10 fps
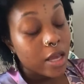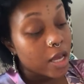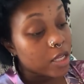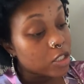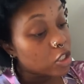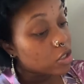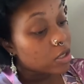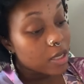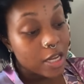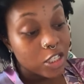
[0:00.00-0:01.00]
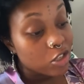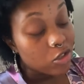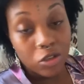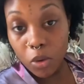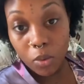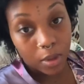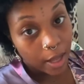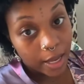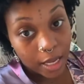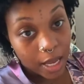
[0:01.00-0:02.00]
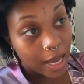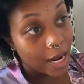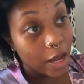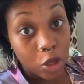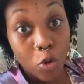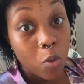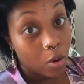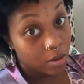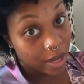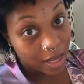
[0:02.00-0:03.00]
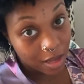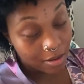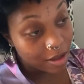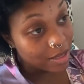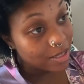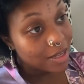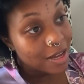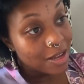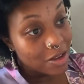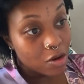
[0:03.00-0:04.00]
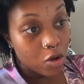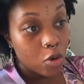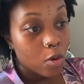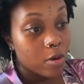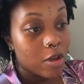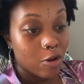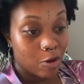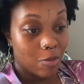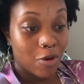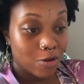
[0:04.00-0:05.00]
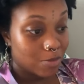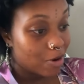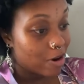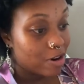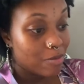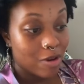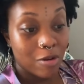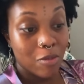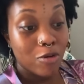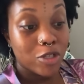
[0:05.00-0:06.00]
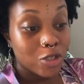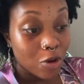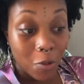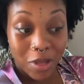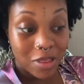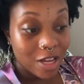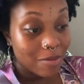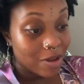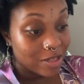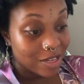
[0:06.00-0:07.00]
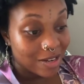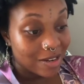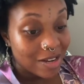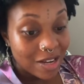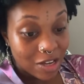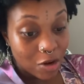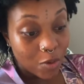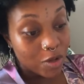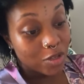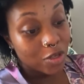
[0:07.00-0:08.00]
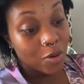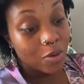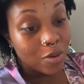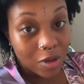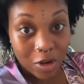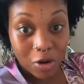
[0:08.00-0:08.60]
they just they just don't like it and I, you won't like it because you know you're you're in your postpartum you're emotional with them because they're you know if you're so